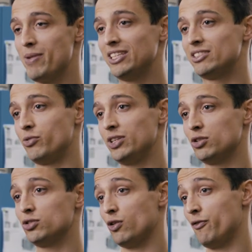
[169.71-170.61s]
best
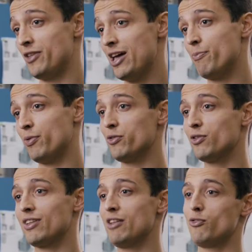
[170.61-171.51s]
results of their
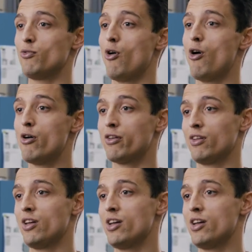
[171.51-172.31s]
product into our